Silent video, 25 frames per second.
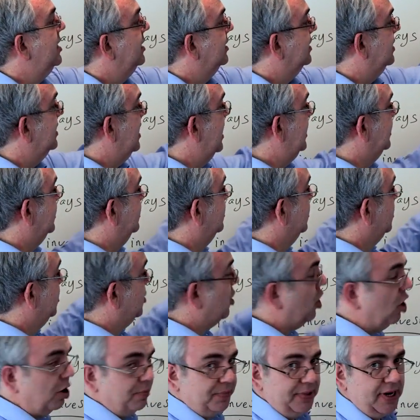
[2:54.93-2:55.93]
So that's the
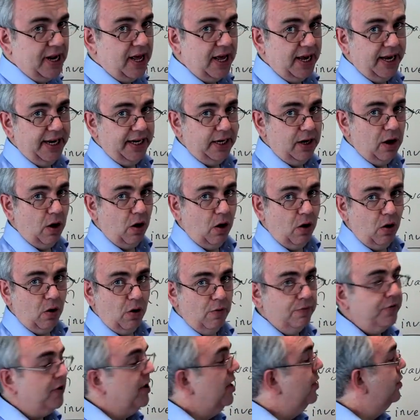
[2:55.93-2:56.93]
top line
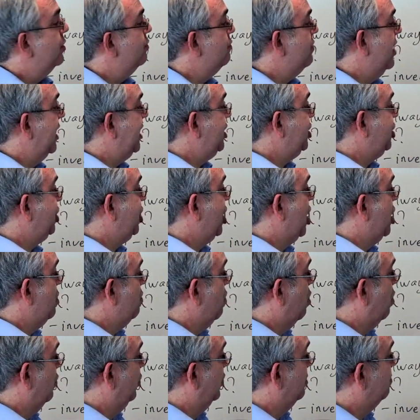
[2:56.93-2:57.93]
of the
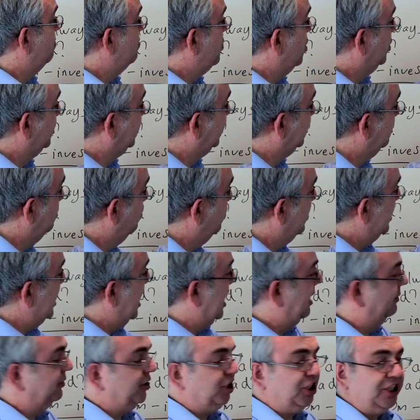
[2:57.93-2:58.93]
ratio. On the bottom, we
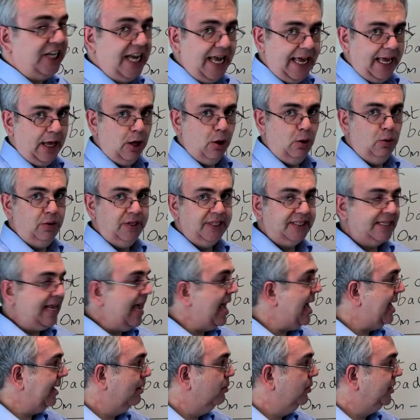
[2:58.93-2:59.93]
have shareholders'
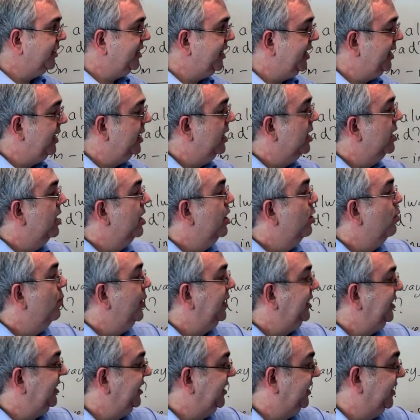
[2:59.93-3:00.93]
equity,
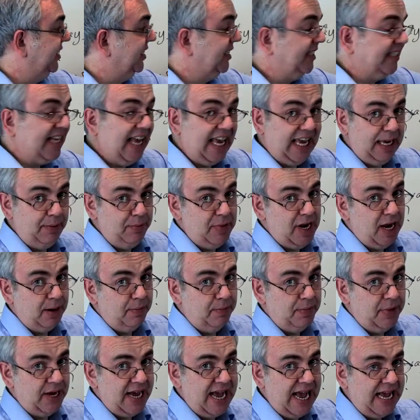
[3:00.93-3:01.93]
which is the same
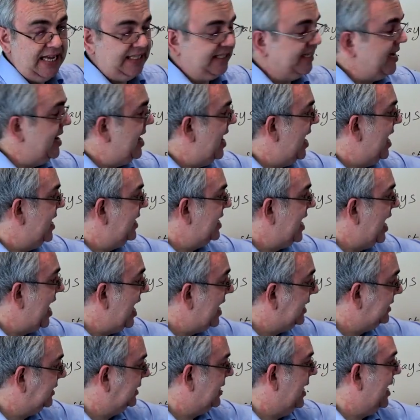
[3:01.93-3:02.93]
number as net
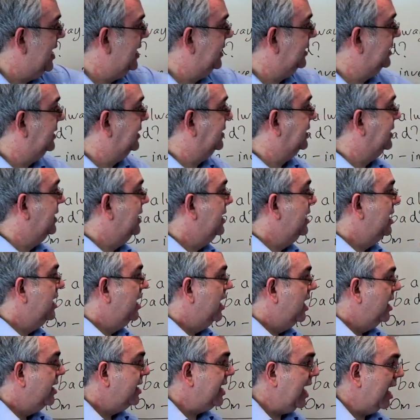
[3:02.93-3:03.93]
assets.
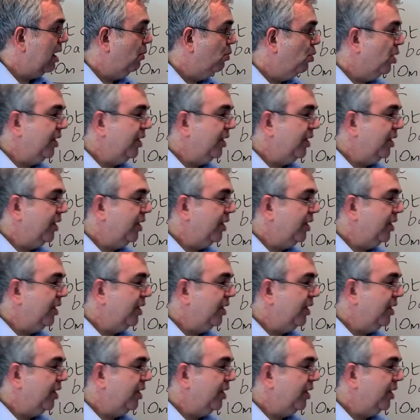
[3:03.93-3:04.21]
Now,